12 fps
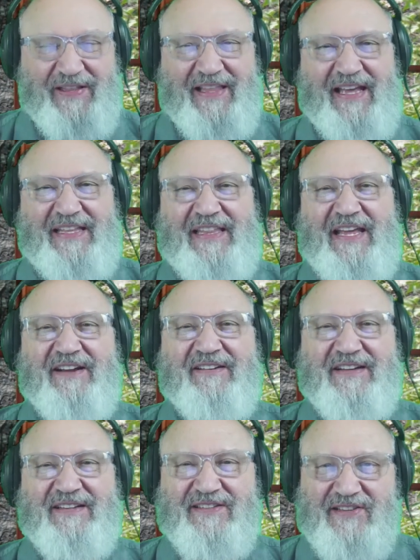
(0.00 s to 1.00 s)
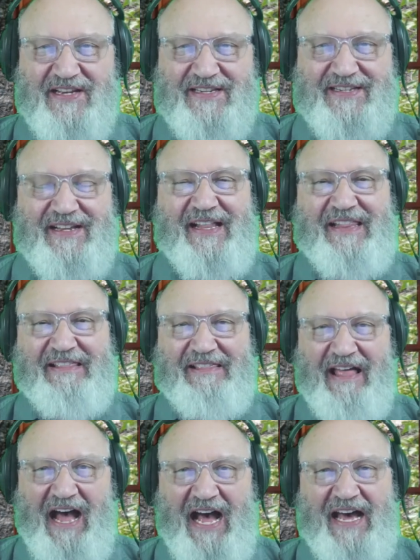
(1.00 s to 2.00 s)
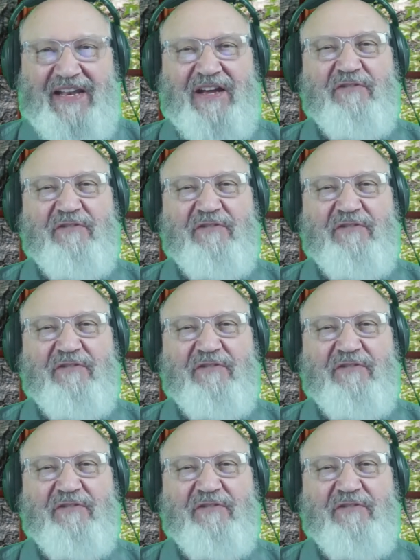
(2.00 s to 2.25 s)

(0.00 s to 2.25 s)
that there is just a lot